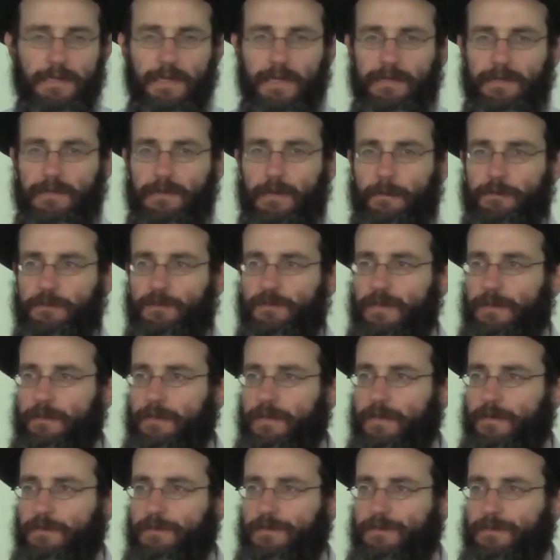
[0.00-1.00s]
Let's stop
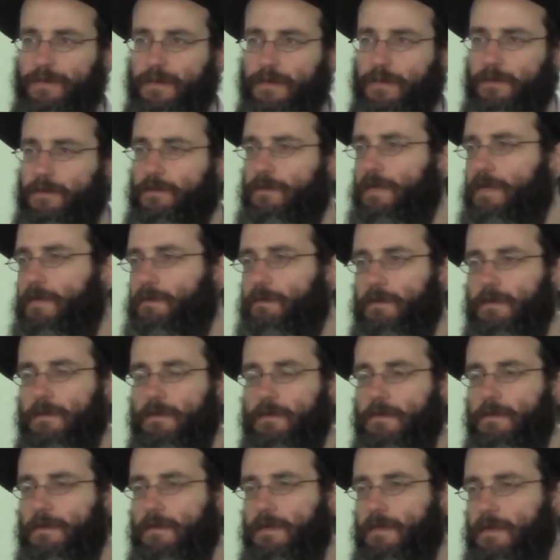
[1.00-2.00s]
dreaming of
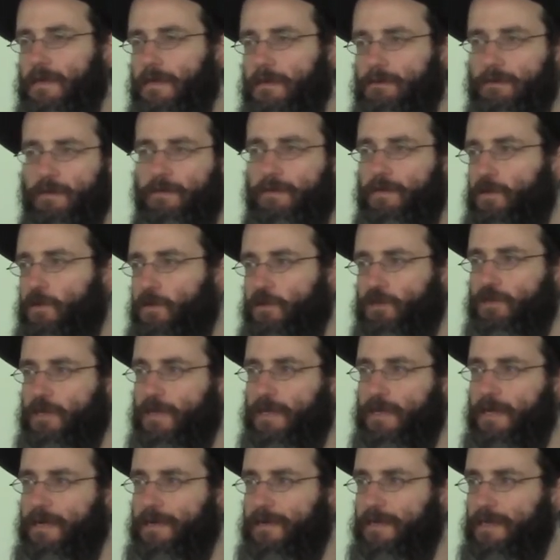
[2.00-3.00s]
incredible
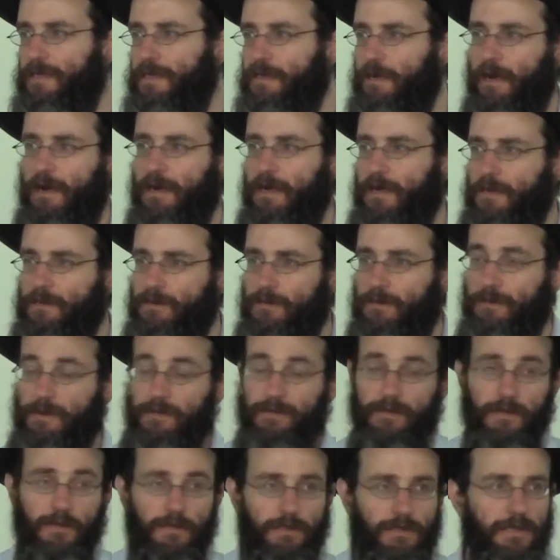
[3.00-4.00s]
revolutionary art or
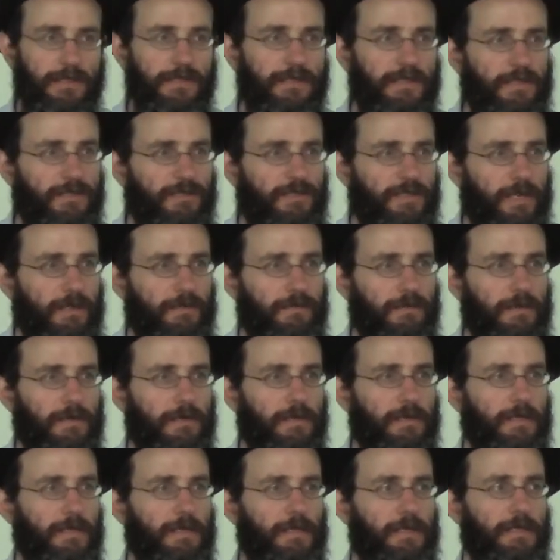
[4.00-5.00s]
revolutions in
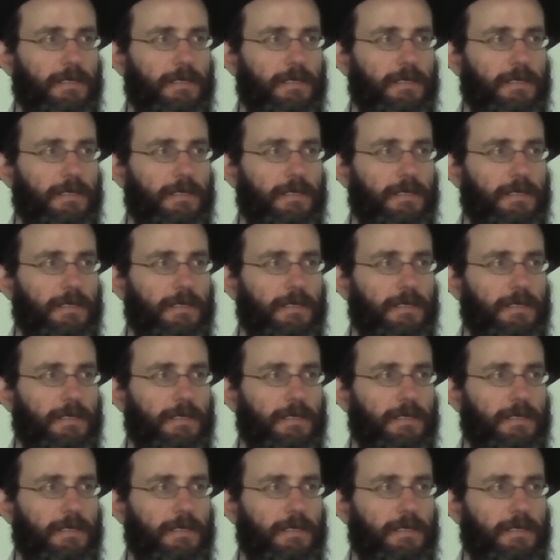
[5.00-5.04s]
general.